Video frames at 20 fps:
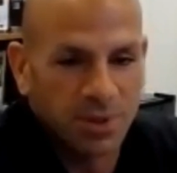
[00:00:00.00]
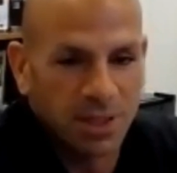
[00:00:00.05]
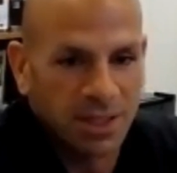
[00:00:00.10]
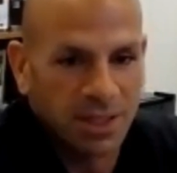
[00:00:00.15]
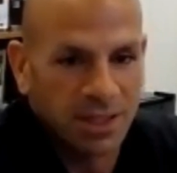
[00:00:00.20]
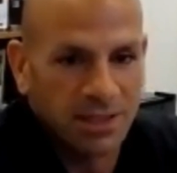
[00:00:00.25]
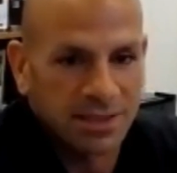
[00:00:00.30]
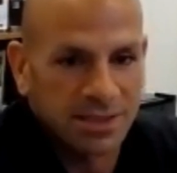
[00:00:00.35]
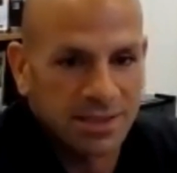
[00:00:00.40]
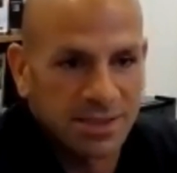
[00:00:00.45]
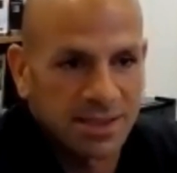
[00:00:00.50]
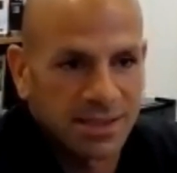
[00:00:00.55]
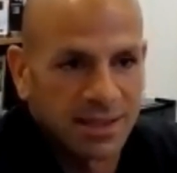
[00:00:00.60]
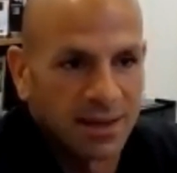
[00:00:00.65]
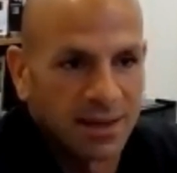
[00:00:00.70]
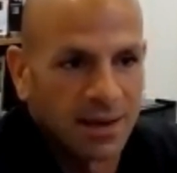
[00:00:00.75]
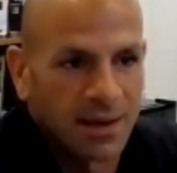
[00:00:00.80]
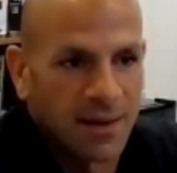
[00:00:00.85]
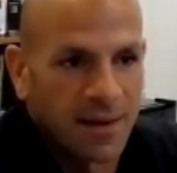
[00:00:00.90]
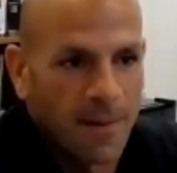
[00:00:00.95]
Like it's
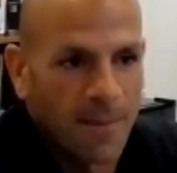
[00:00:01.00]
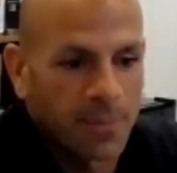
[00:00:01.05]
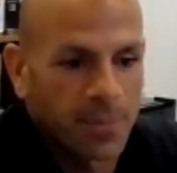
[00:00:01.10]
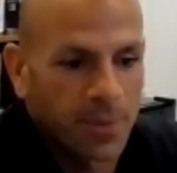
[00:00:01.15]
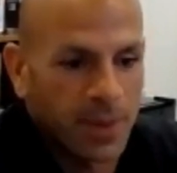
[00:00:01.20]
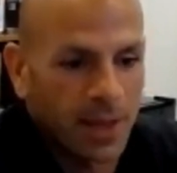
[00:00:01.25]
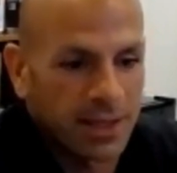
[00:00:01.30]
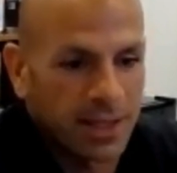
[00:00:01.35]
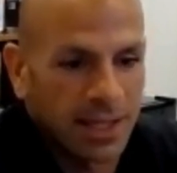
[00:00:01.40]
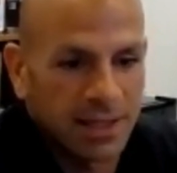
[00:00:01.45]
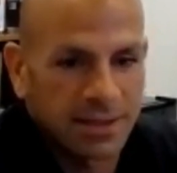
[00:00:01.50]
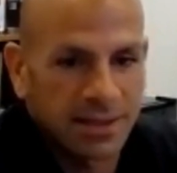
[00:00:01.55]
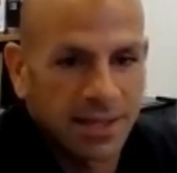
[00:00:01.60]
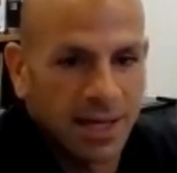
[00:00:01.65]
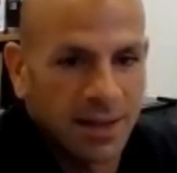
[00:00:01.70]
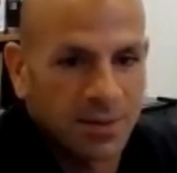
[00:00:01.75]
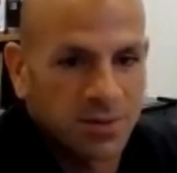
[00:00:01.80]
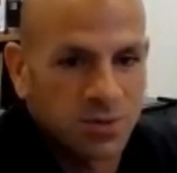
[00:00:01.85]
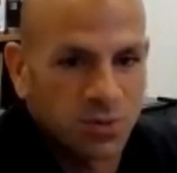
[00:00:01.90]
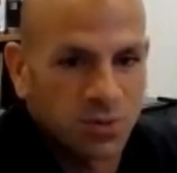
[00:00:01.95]
a lot of
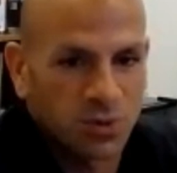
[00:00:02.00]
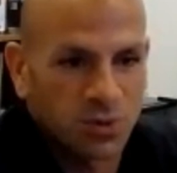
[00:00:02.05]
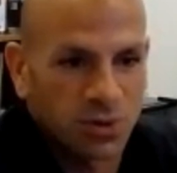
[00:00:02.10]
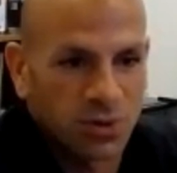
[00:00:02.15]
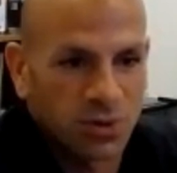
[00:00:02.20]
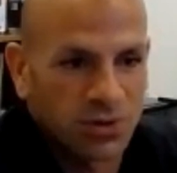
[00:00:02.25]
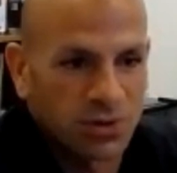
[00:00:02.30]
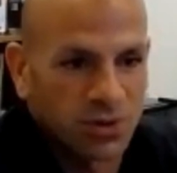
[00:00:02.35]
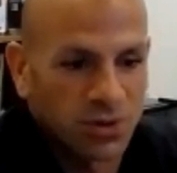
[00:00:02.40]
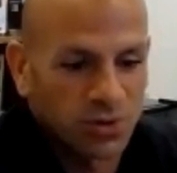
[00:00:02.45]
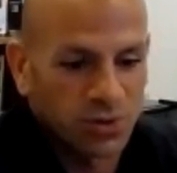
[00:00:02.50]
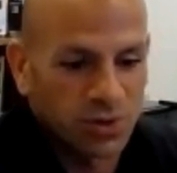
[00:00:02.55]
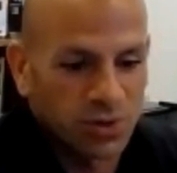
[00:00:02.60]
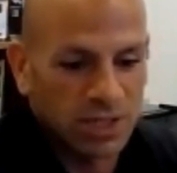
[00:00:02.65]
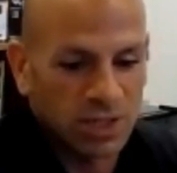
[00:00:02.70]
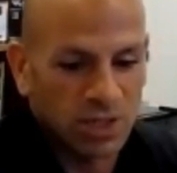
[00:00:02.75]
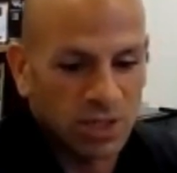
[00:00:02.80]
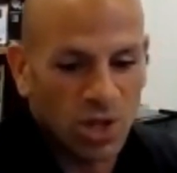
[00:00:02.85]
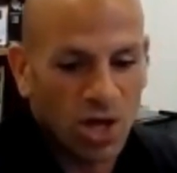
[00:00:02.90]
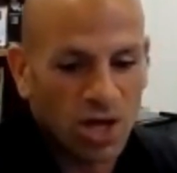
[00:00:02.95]
times, you
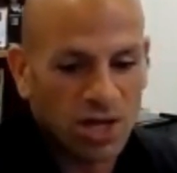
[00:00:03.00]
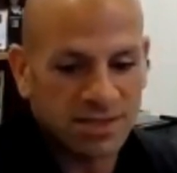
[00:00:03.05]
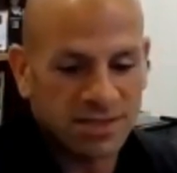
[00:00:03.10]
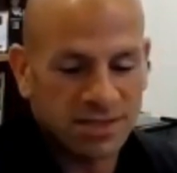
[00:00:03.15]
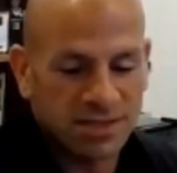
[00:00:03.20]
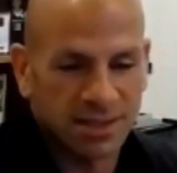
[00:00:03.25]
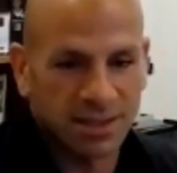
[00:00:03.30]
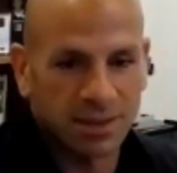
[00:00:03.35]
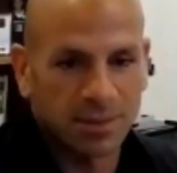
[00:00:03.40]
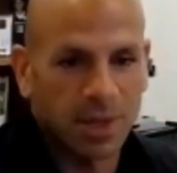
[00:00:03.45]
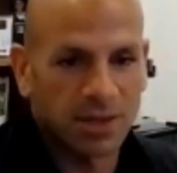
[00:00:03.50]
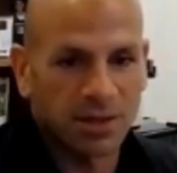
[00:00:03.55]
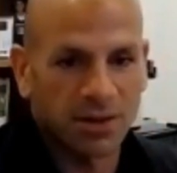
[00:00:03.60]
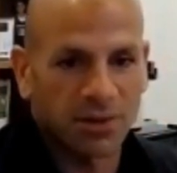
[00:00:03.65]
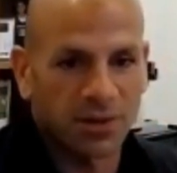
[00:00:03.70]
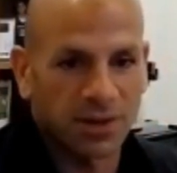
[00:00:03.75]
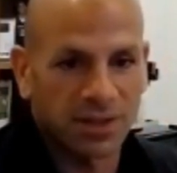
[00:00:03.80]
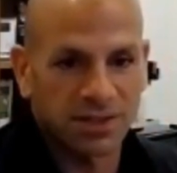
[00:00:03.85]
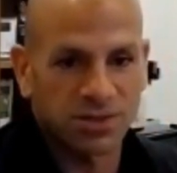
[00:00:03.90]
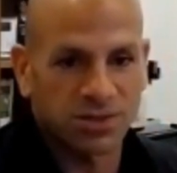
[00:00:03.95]
get lost in the amount
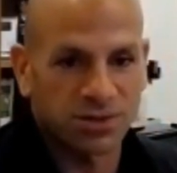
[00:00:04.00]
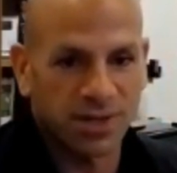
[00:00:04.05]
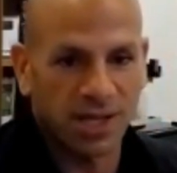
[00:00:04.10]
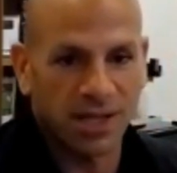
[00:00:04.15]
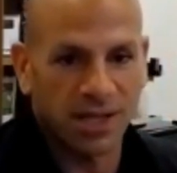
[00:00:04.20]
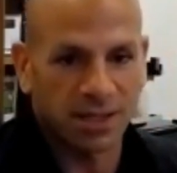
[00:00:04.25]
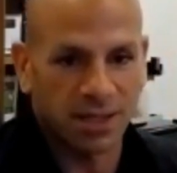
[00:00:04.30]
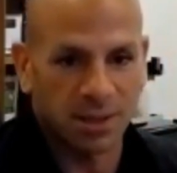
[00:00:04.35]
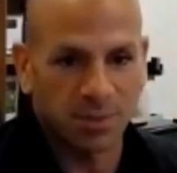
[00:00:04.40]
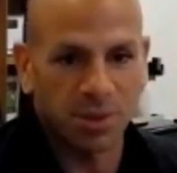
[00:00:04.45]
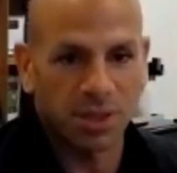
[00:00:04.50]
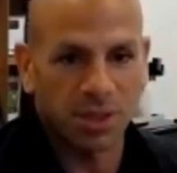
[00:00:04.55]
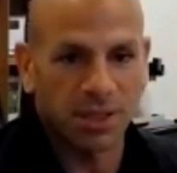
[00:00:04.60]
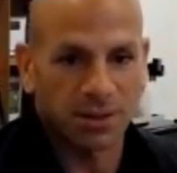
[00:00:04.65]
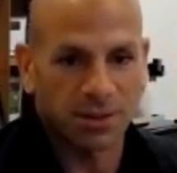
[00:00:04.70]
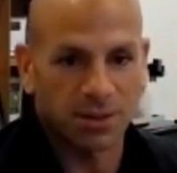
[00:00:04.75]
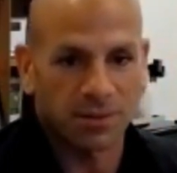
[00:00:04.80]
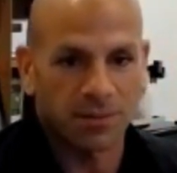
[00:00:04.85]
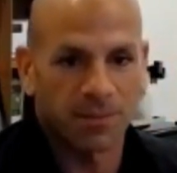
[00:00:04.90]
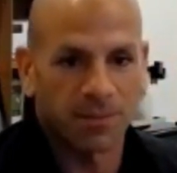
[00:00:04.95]
of things you're telling a
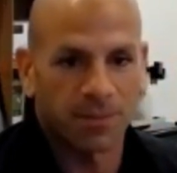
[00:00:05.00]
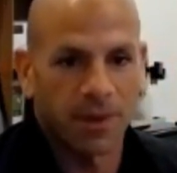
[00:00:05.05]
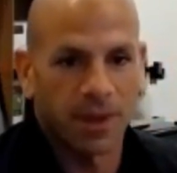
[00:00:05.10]
player.